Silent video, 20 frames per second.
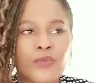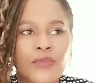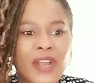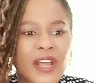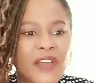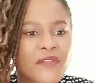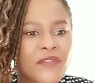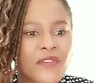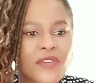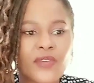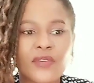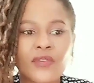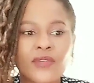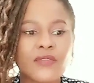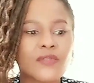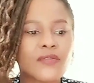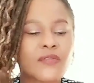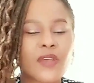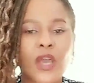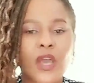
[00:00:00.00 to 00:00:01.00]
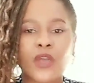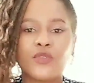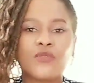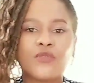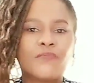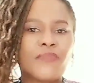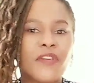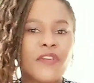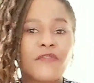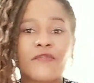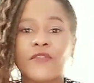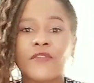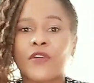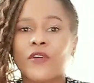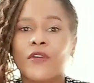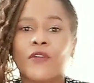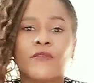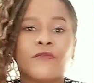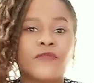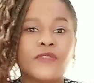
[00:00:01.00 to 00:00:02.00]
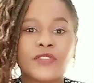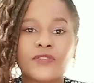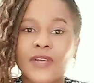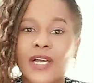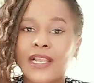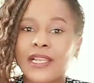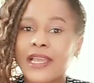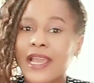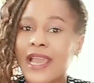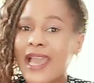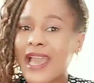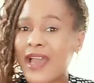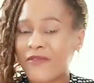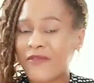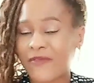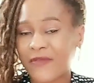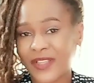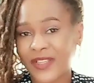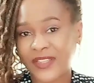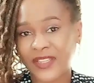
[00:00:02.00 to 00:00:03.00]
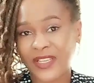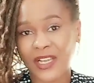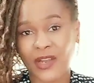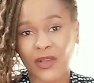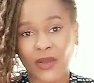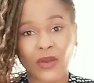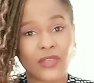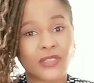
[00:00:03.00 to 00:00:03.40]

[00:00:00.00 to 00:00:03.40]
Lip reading: refuse, you pay for virtually everything.